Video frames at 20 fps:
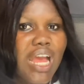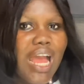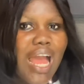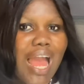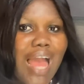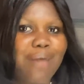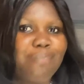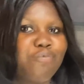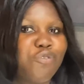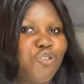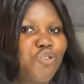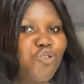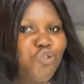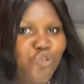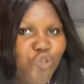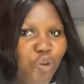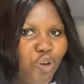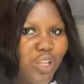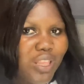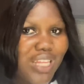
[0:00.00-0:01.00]
and be
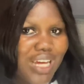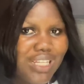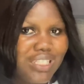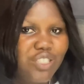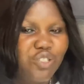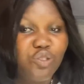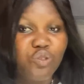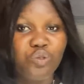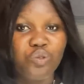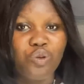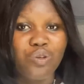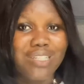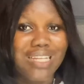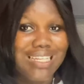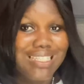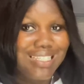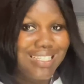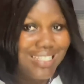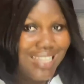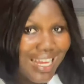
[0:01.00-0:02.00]
sure that you
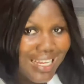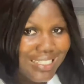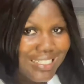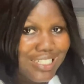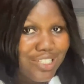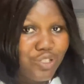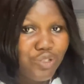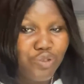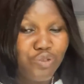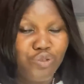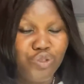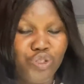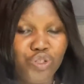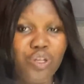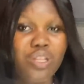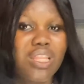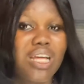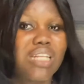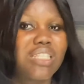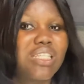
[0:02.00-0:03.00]
understand it, you're sure
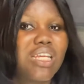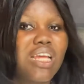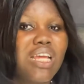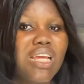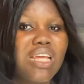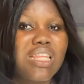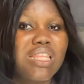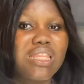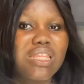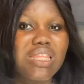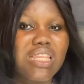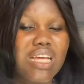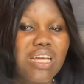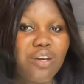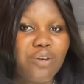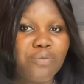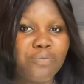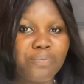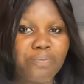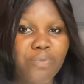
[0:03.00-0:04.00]
that
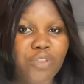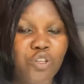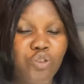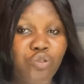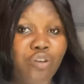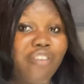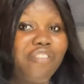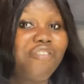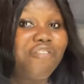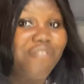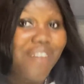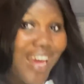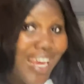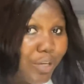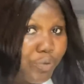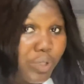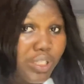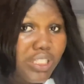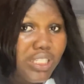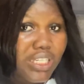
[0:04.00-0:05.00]
you're fine
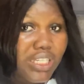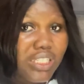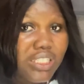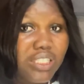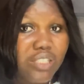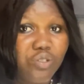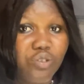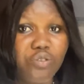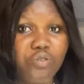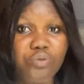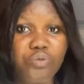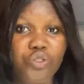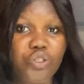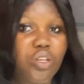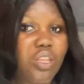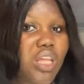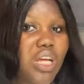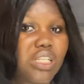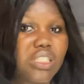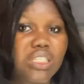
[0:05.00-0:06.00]
with it, you're sure
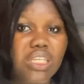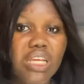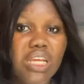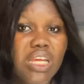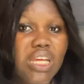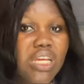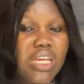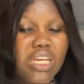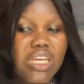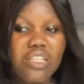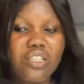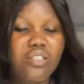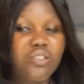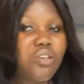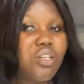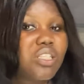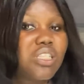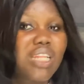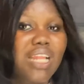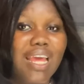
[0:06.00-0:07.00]
that it's
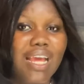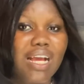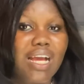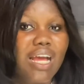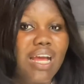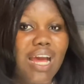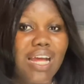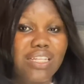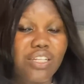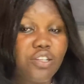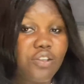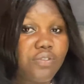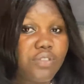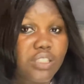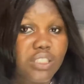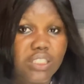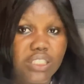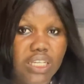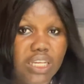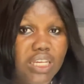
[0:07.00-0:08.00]
not like at the end of
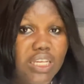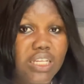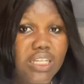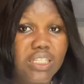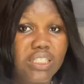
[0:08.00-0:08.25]
the day,